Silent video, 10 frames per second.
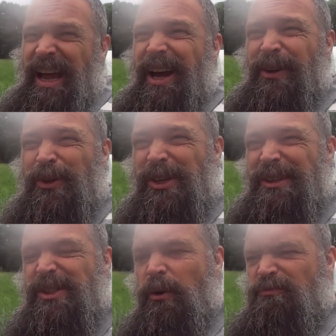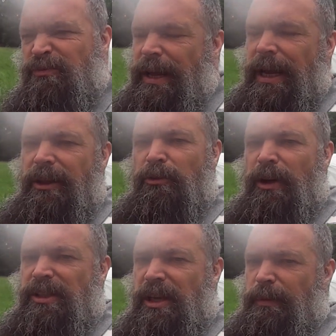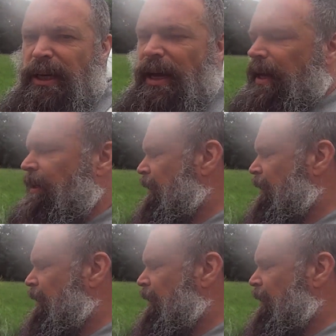And also it's not really the right time of year.